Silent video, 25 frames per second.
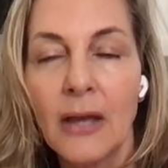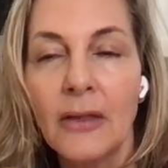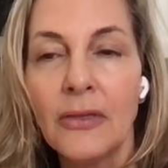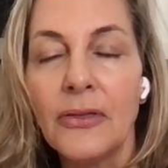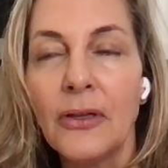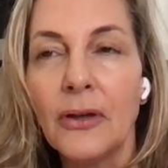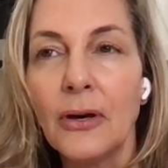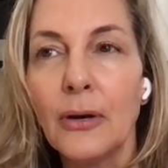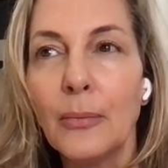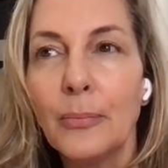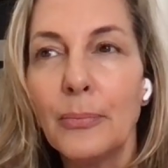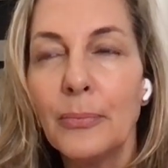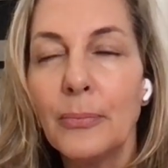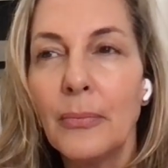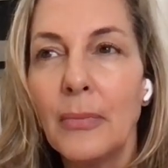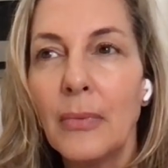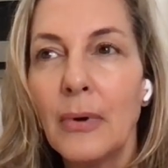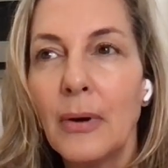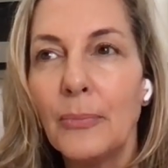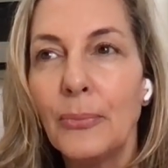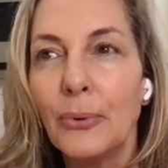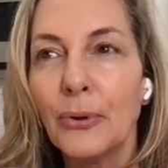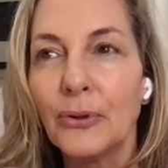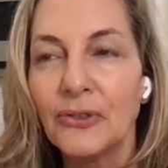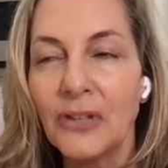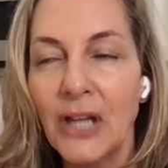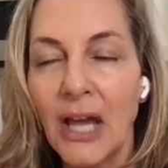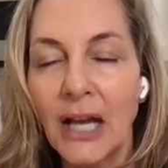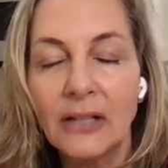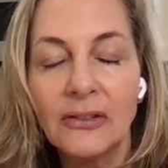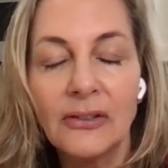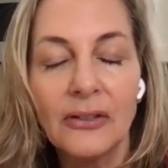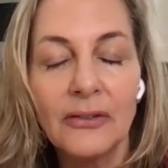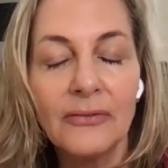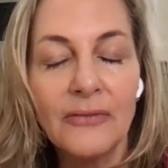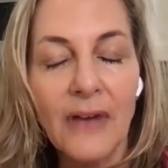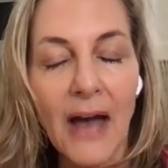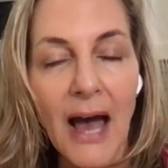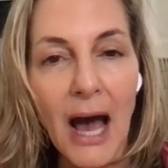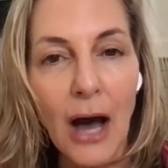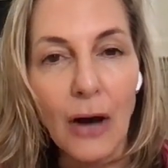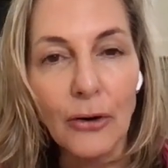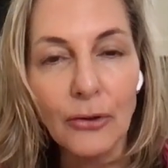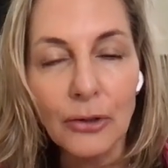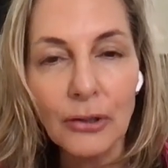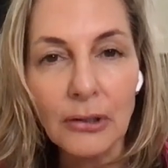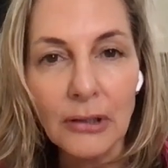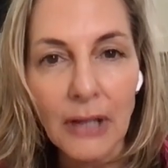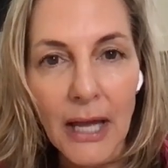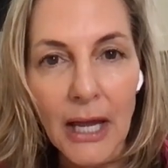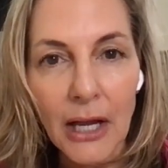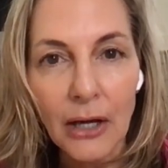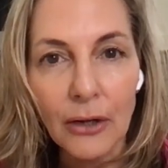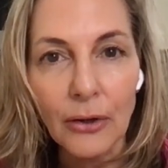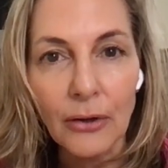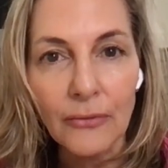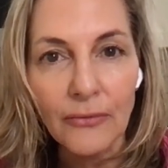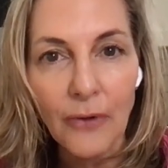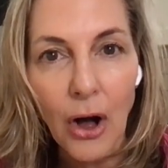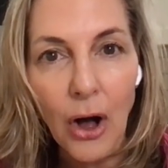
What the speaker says: the protective outer layer of